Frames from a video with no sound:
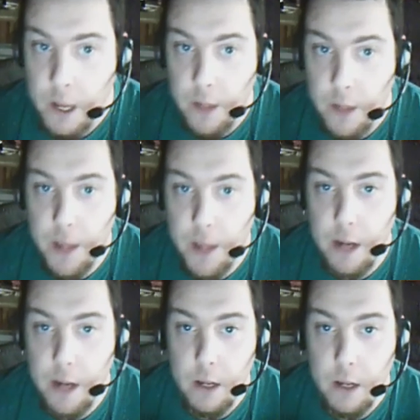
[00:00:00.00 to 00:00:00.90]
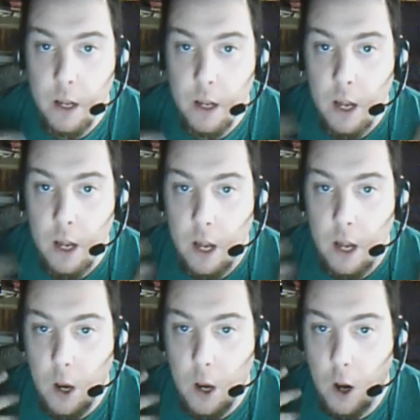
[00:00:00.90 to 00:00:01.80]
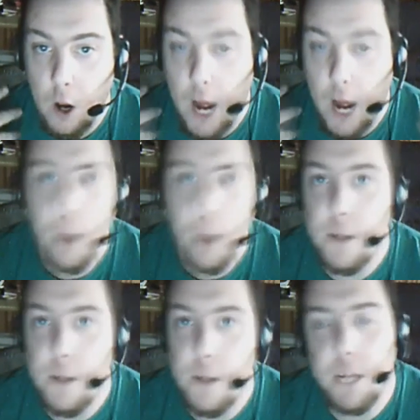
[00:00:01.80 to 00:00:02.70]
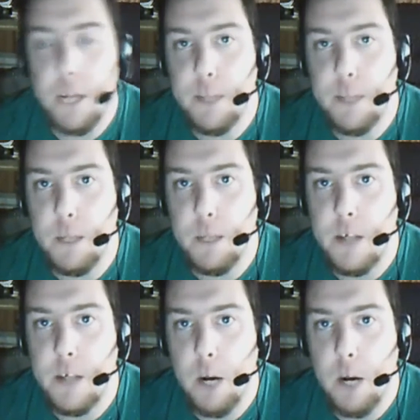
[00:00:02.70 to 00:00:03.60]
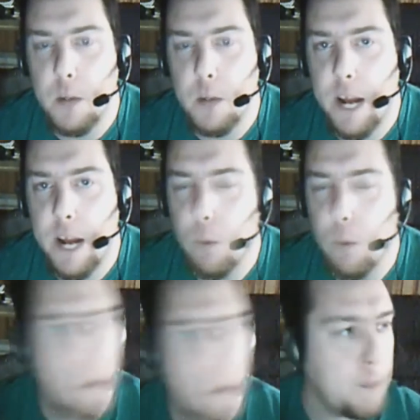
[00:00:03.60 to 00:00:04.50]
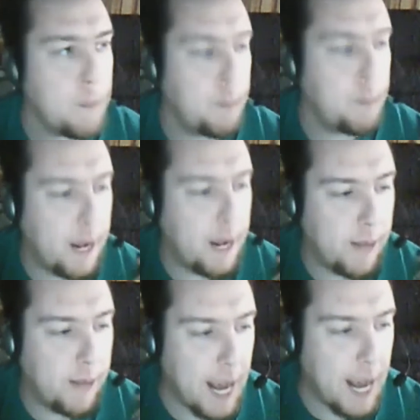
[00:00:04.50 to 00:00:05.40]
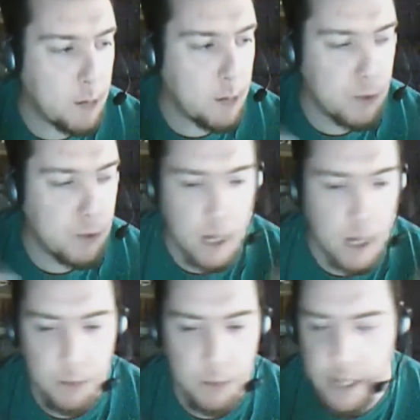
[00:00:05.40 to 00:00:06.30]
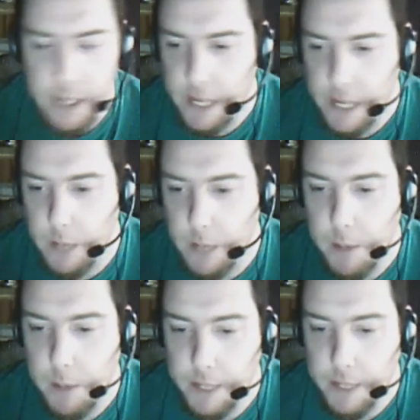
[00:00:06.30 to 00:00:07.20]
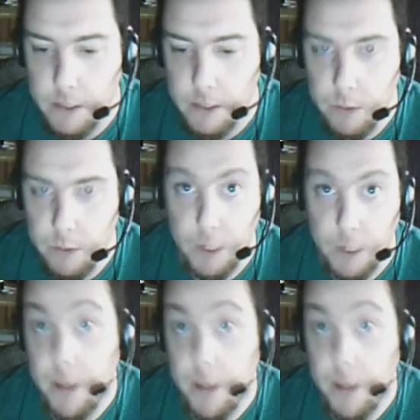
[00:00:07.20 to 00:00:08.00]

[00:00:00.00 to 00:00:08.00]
then how did these plants become desirable? And what made the animals come to take them? I mean, what, did the